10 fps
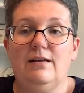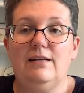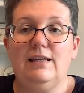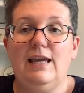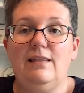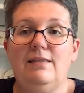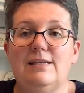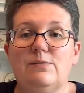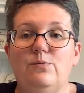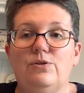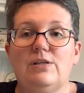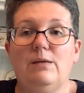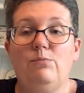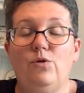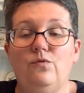And again, this was a
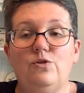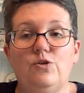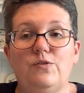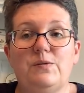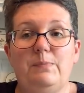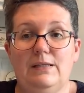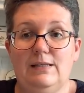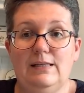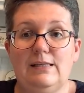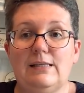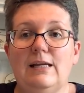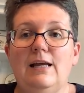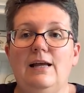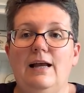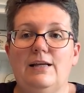move into this business
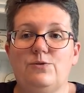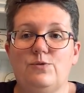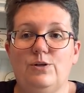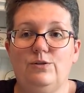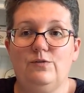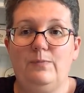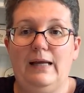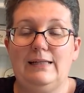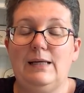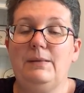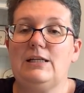as a result of pandemic.